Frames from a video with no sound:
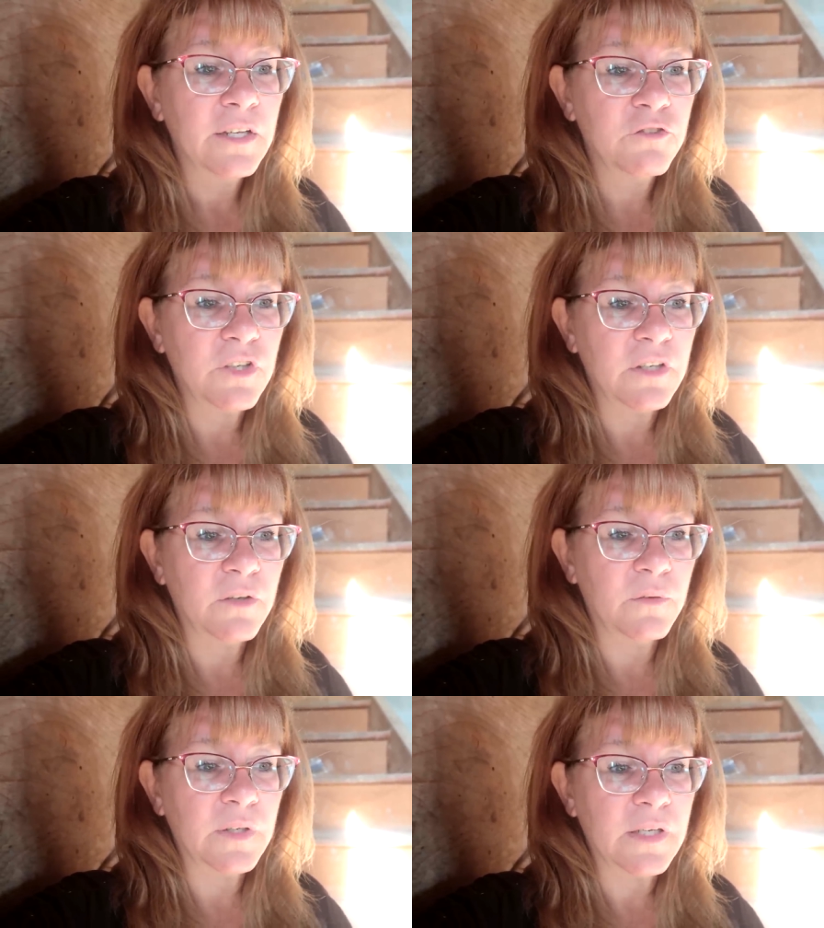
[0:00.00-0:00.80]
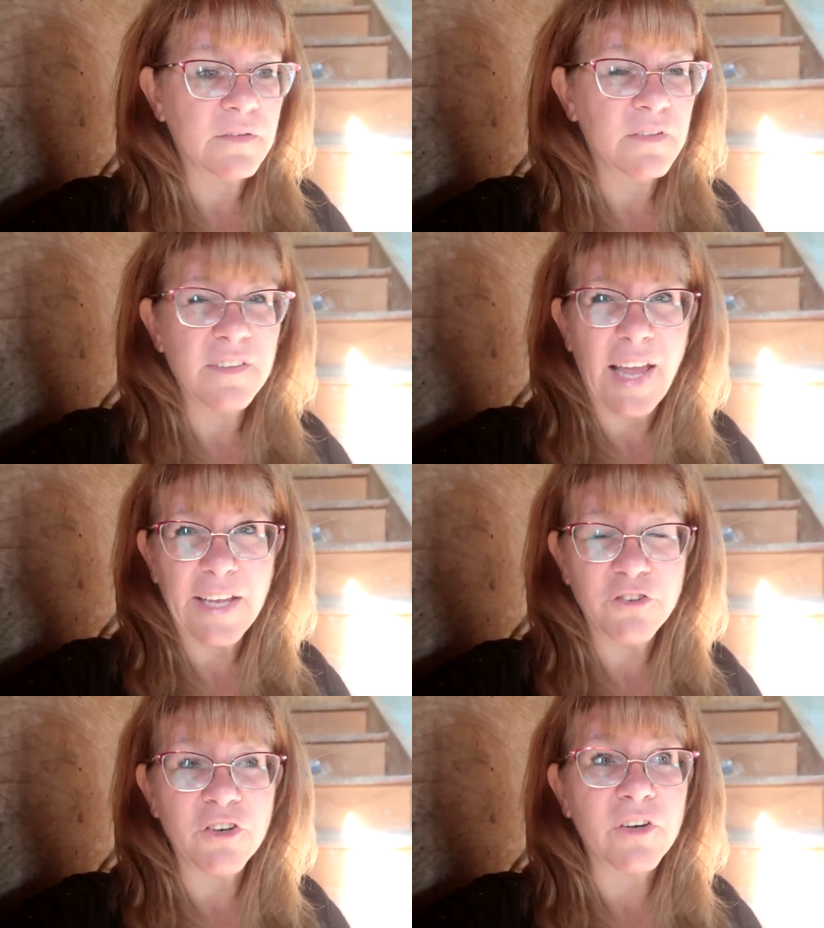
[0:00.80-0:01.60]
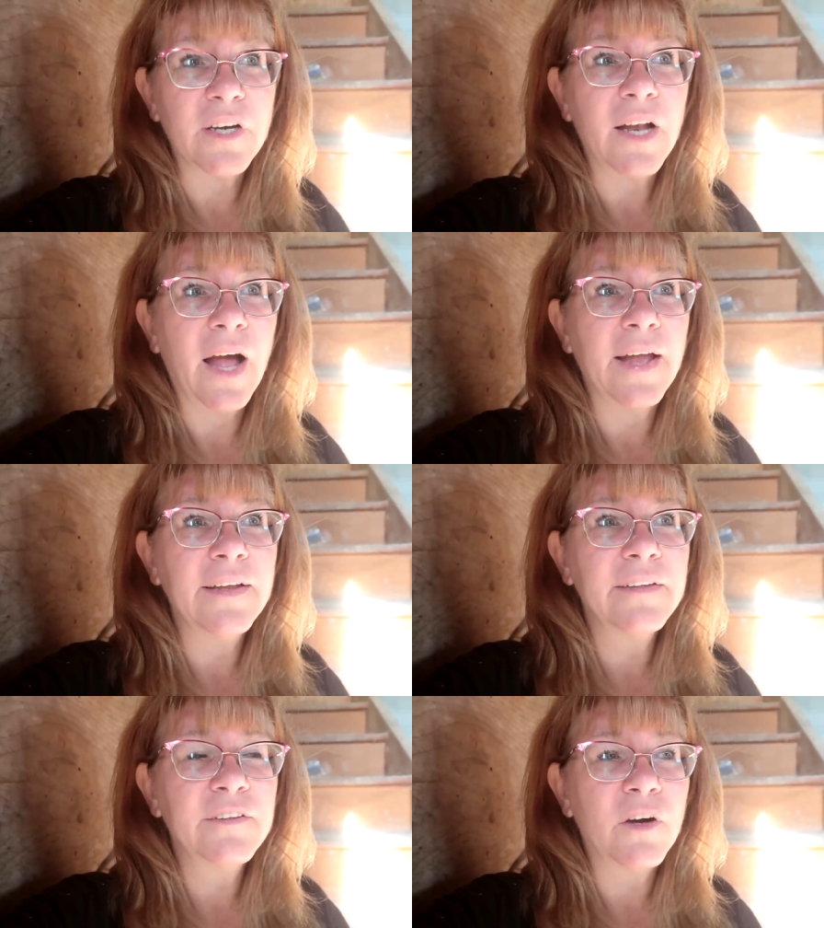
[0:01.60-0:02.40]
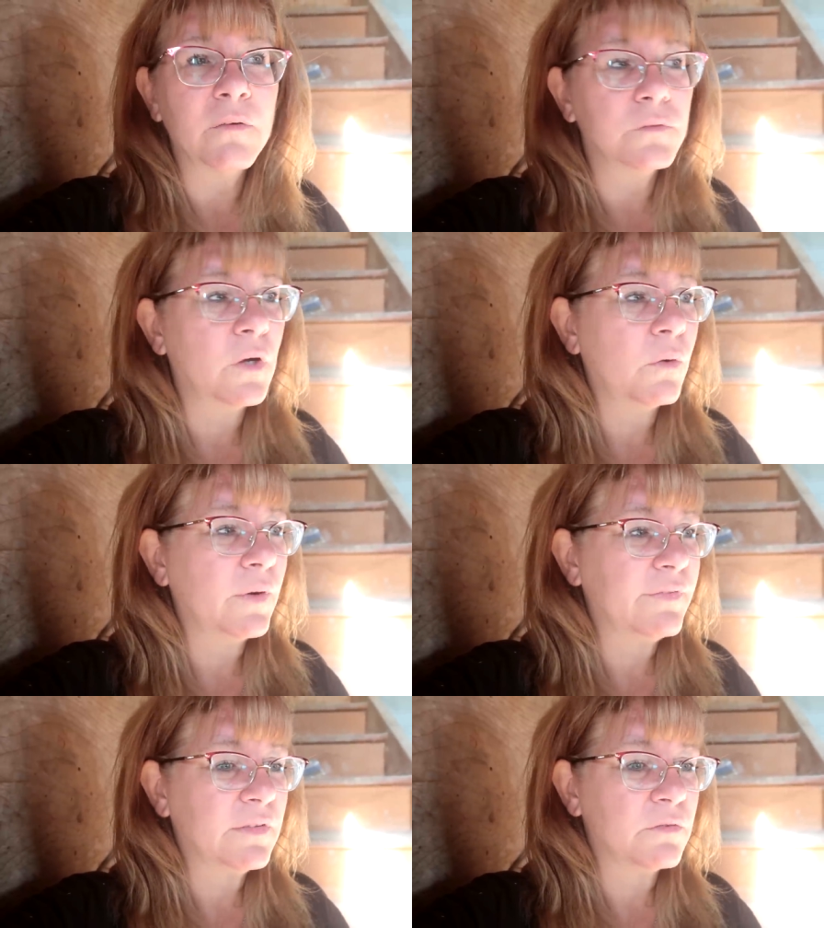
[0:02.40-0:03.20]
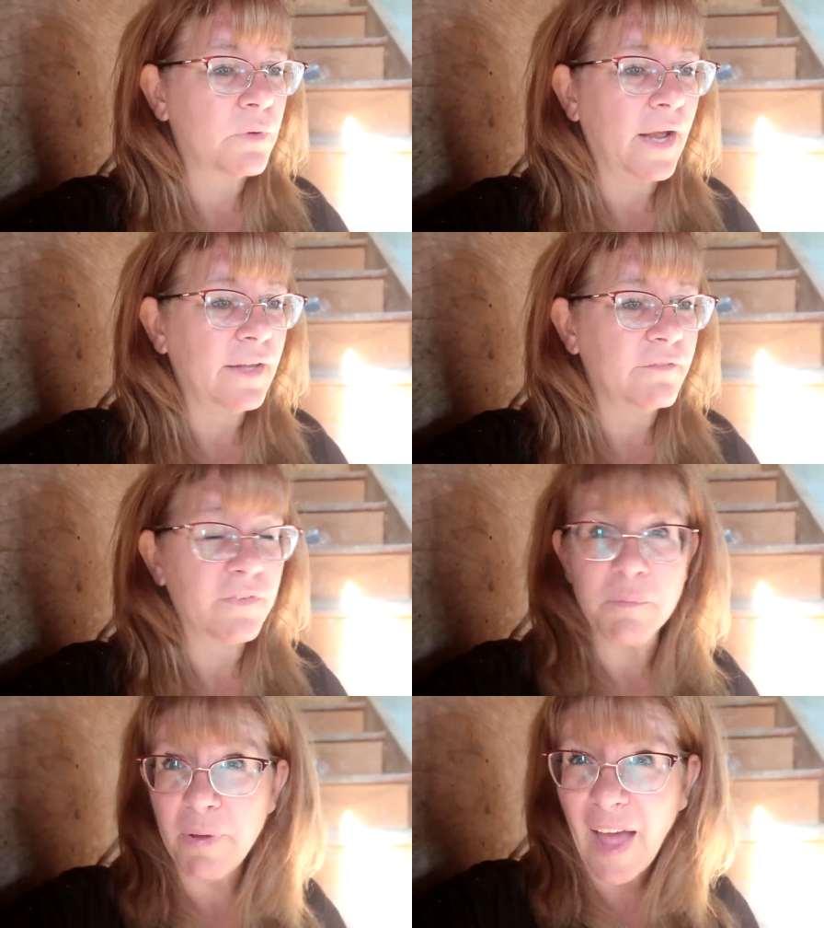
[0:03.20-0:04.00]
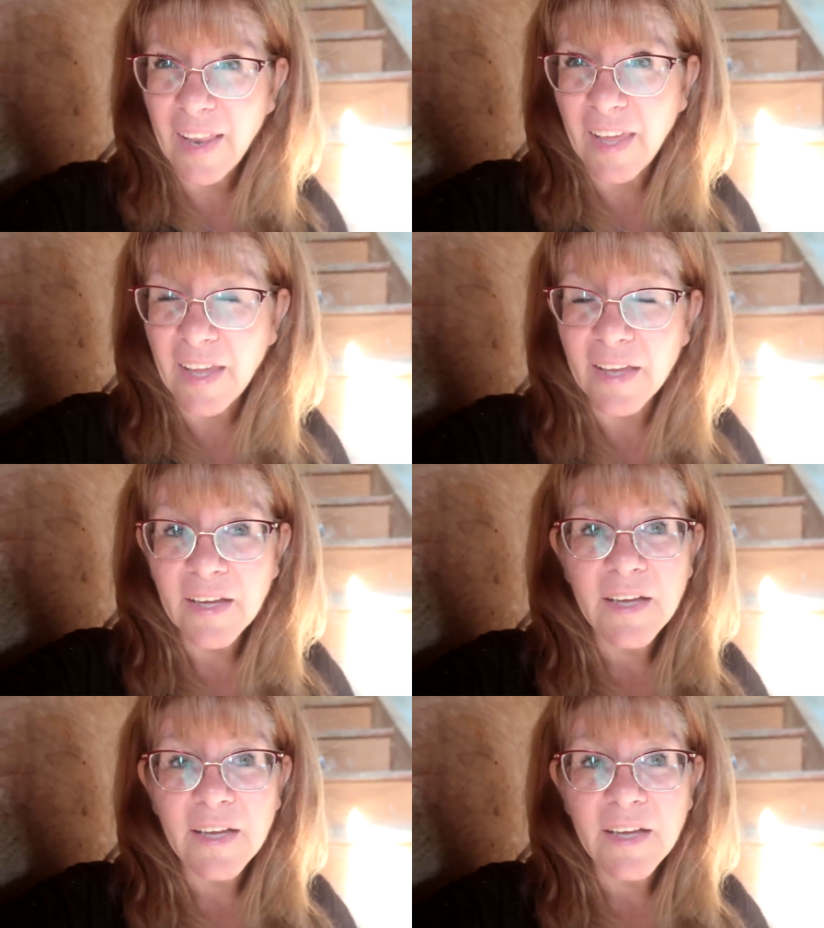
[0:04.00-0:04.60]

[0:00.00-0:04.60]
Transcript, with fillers: Chino is a danger. And I don't know if it's right for Penny